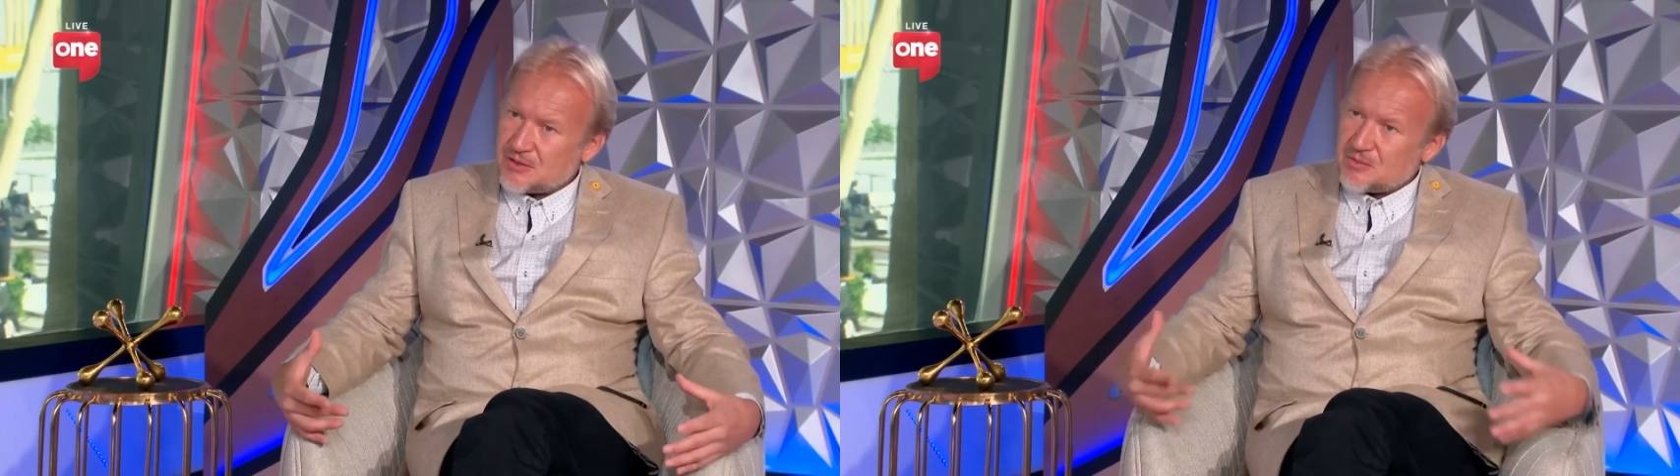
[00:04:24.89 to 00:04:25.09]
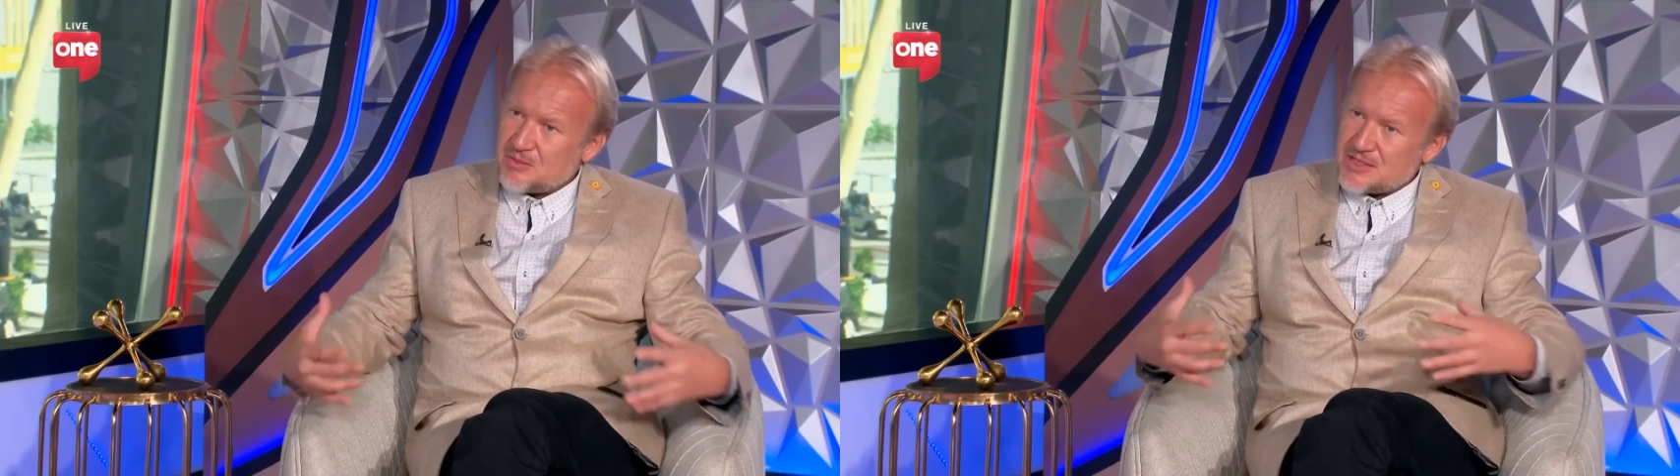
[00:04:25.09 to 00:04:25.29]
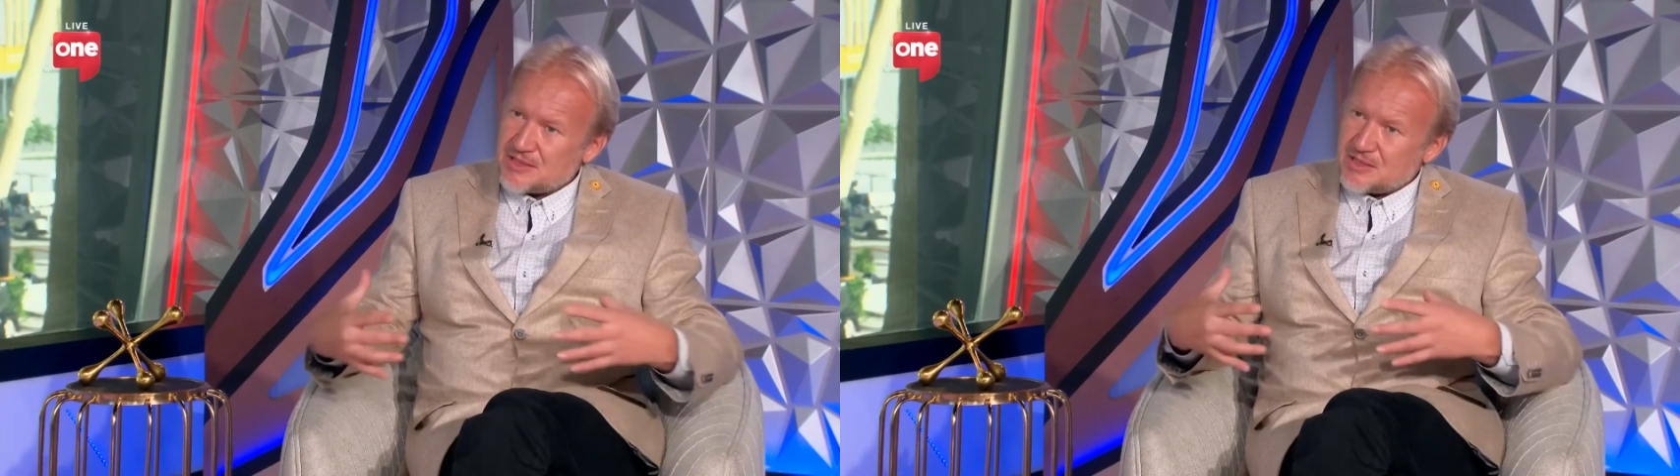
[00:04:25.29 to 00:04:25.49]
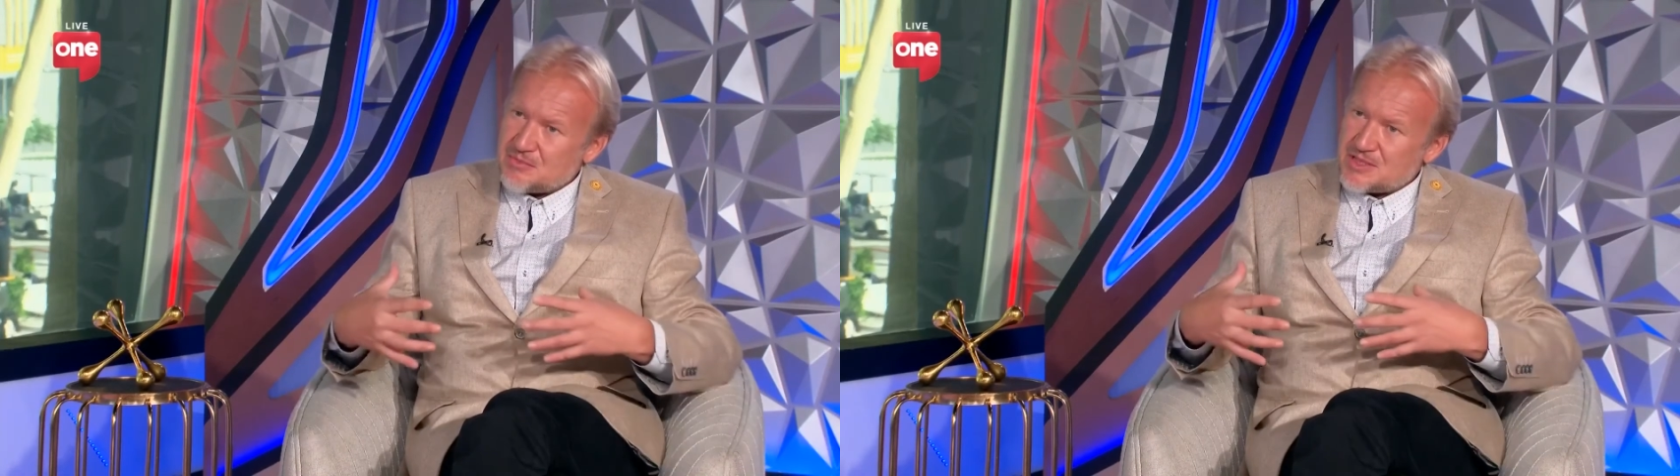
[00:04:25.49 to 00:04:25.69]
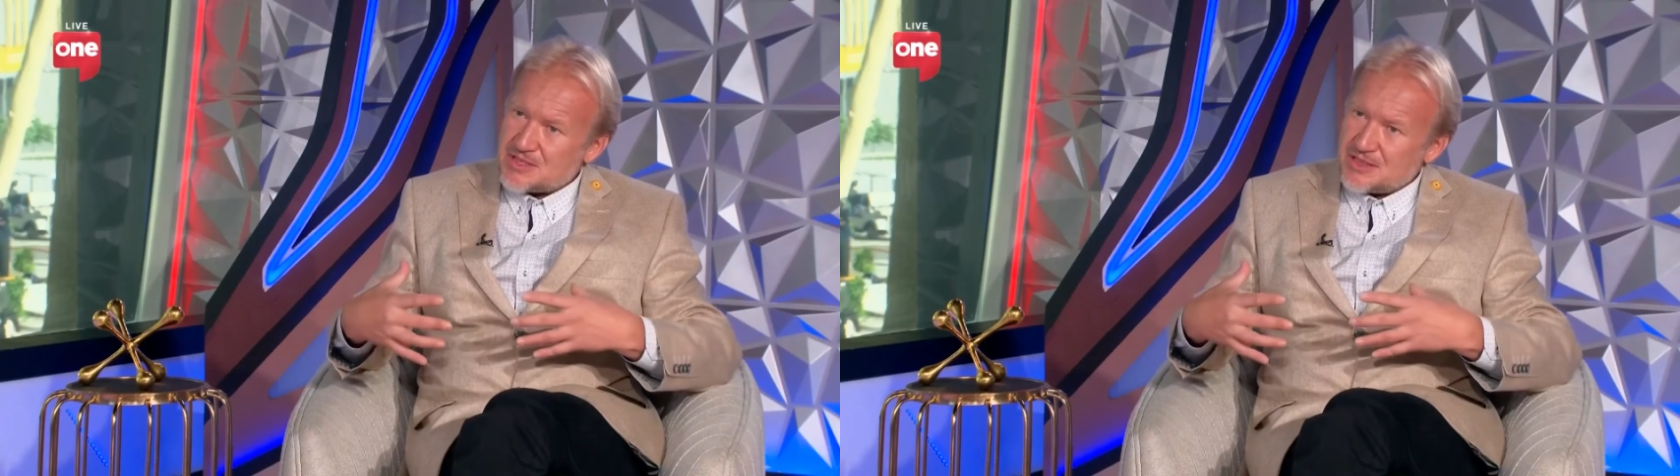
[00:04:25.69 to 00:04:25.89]
basically
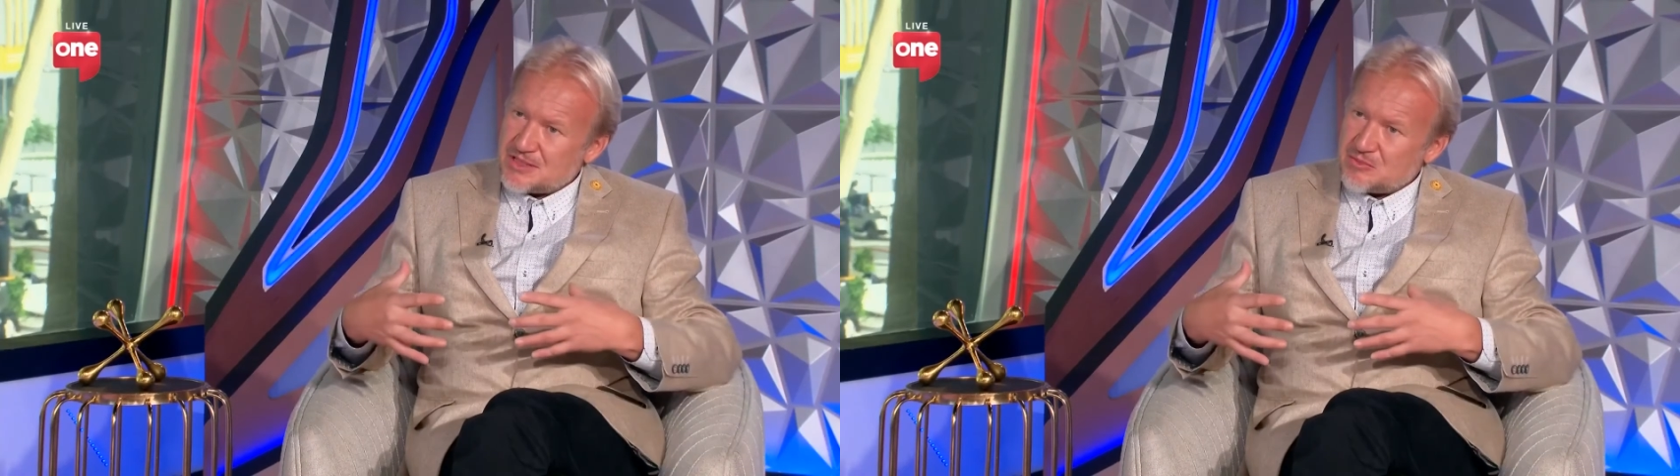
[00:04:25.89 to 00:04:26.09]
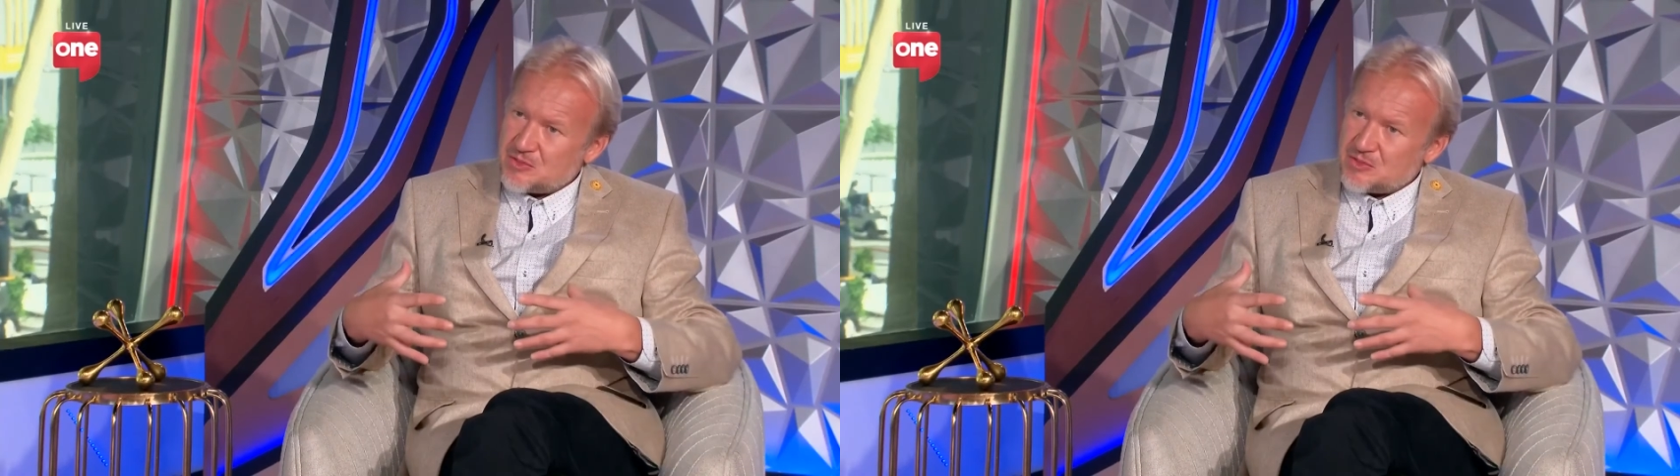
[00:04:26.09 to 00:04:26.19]
presenting